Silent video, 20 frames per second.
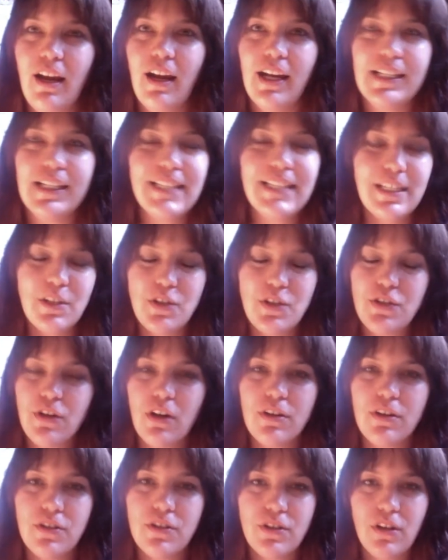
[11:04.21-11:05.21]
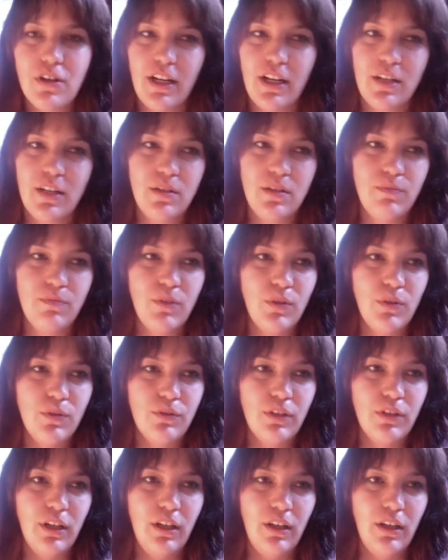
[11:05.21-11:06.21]
And then the stars started to move.
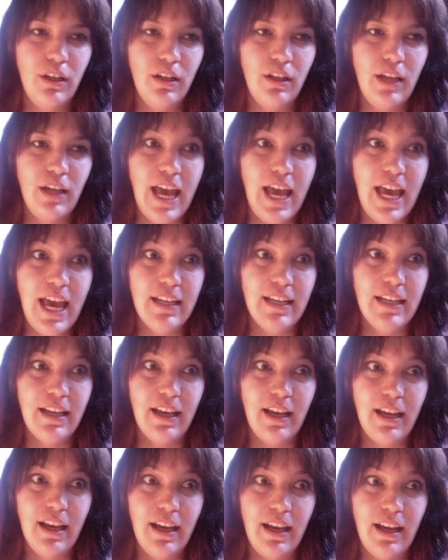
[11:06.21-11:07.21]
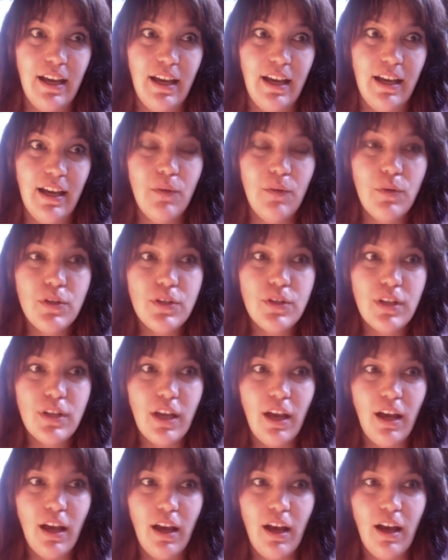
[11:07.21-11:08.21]
And it was
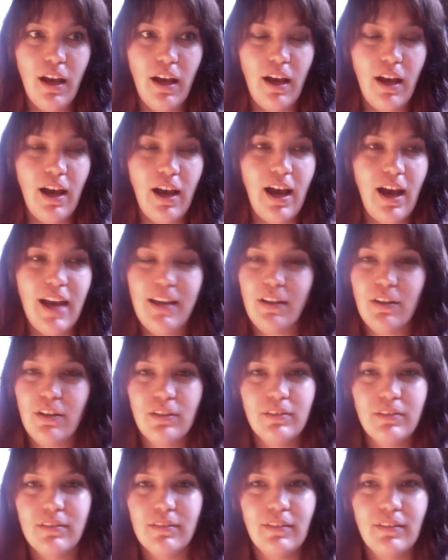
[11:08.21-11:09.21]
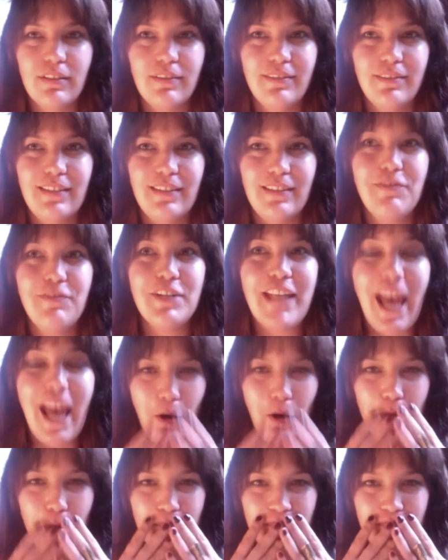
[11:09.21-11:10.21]
I even
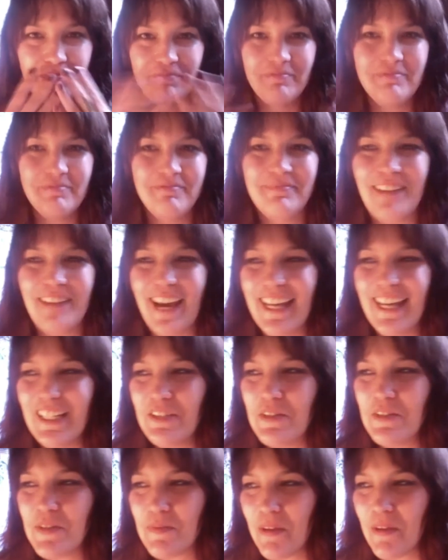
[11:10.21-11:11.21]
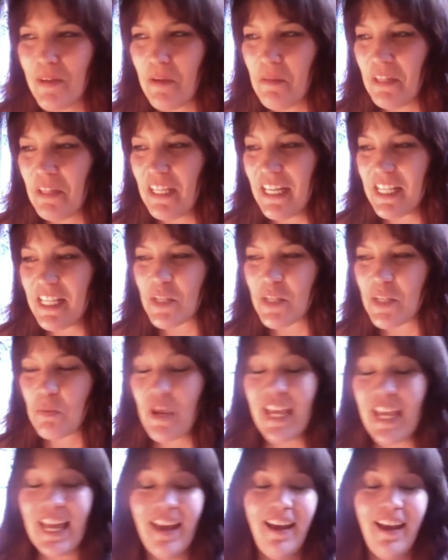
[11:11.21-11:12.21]
now, I lose my ability to speak.